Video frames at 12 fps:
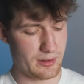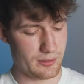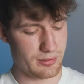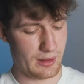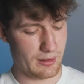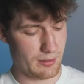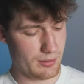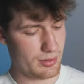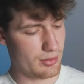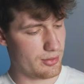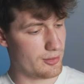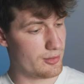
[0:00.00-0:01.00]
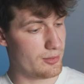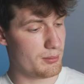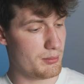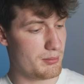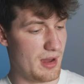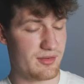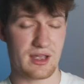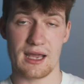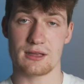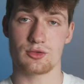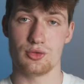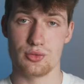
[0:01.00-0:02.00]
better than the Mavic
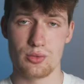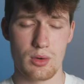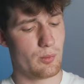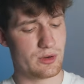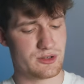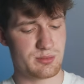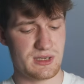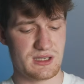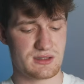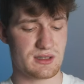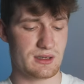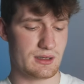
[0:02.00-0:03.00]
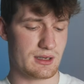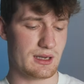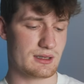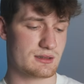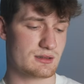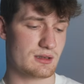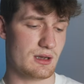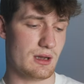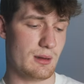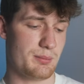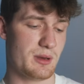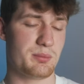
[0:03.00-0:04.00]
Air 2, which means it gets
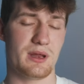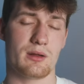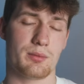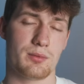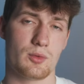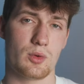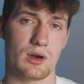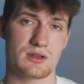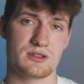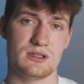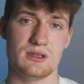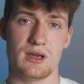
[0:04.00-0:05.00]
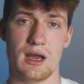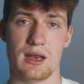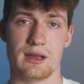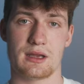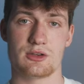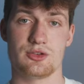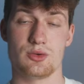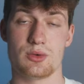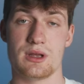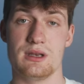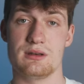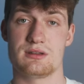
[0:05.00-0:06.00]
a bit better quality and it can
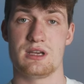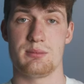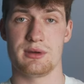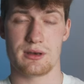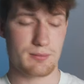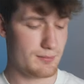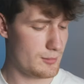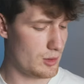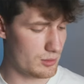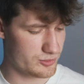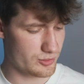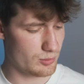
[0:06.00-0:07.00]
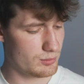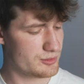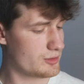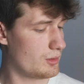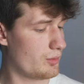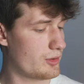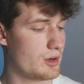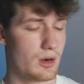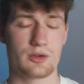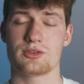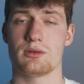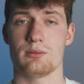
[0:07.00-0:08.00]
shoot in 10-bit also. So the
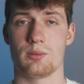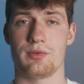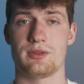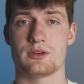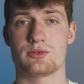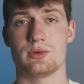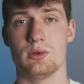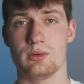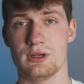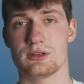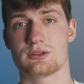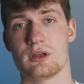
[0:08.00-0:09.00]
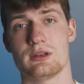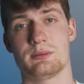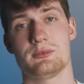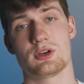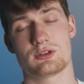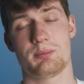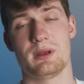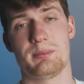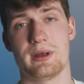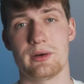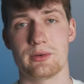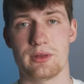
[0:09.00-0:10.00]
colors with this drone is just a bit
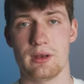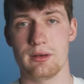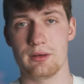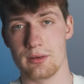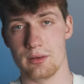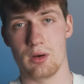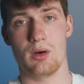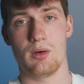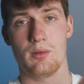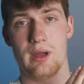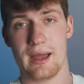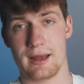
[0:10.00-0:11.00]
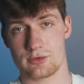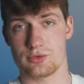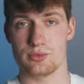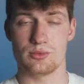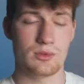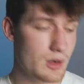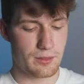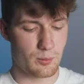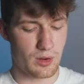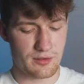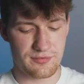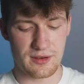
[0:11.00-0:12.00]
better than the Air 2. The
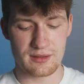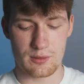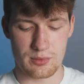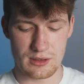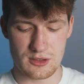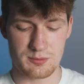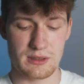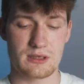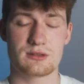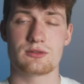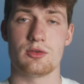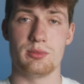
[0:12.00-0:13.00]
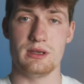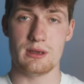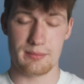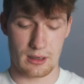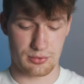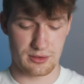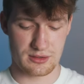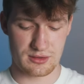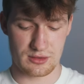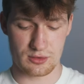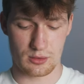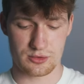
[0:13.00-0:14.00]
one thing that really speaks to me about this
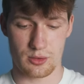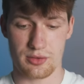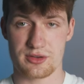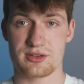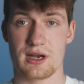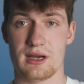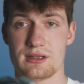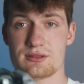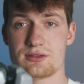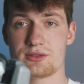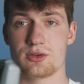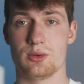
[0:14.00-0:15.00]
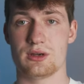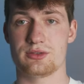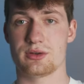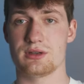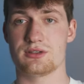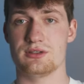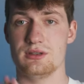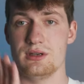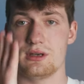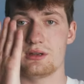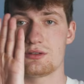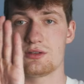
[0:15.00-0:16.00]
is also the size. So as you can see,
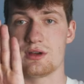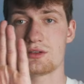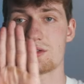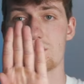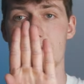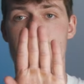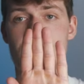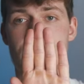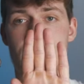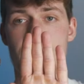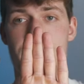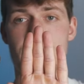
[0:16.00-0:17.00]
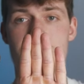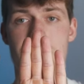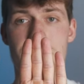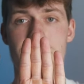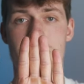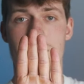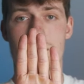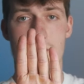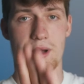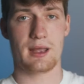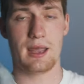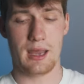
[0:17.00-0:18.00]
it is just a bit bigger than
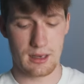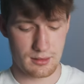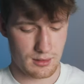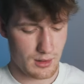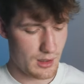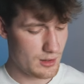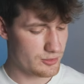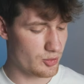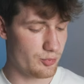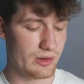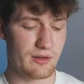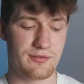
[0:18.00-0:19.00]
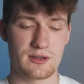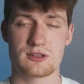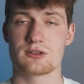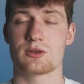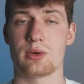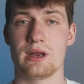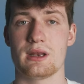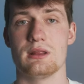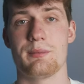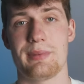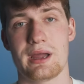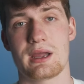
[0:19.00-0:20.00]
my hand, so it really fits great in
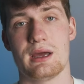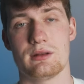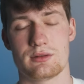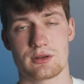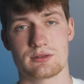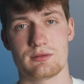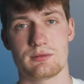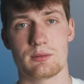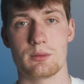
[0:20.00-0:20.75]
the bag and it doesn't